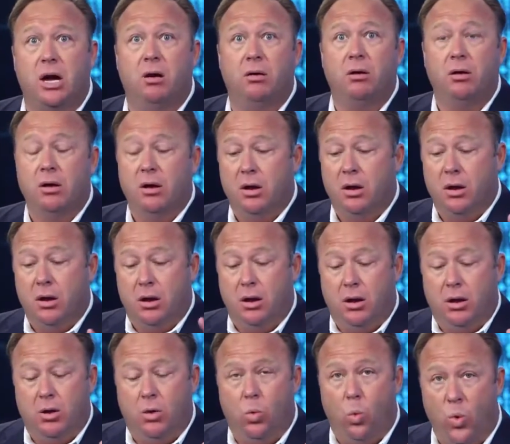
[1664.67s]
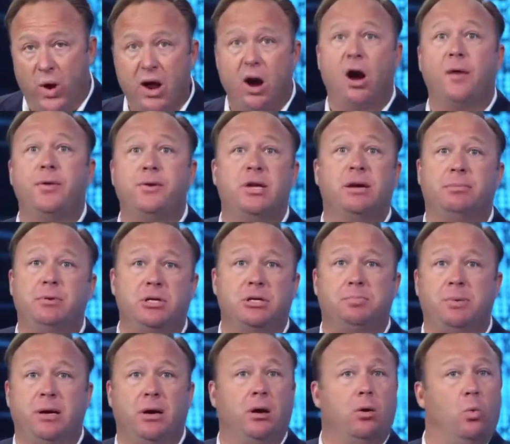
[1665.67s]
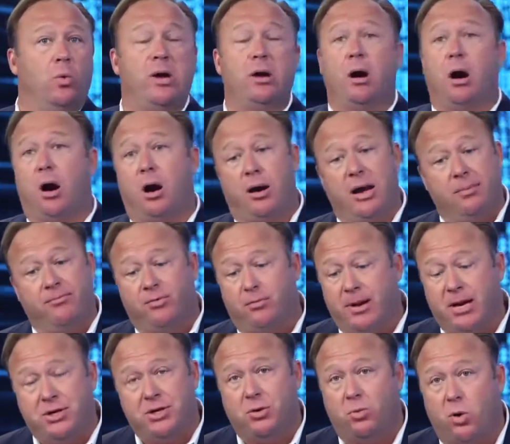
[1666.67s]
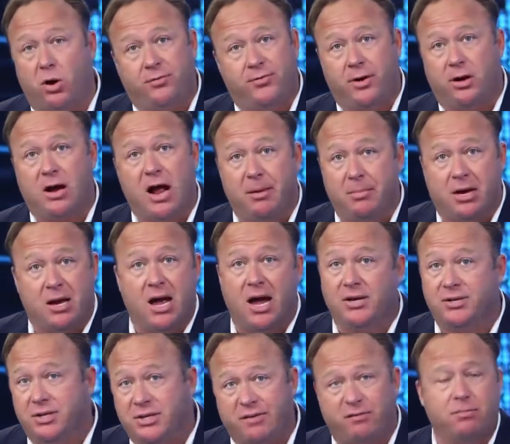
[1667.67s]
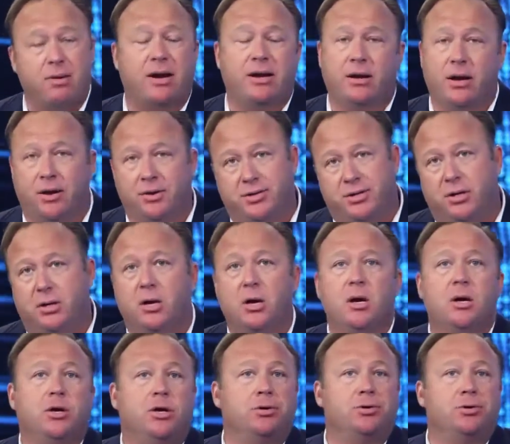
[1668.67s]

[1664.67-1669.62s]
So we are the tip of the spear. We are information warfare kamikazes. Everybody knows it.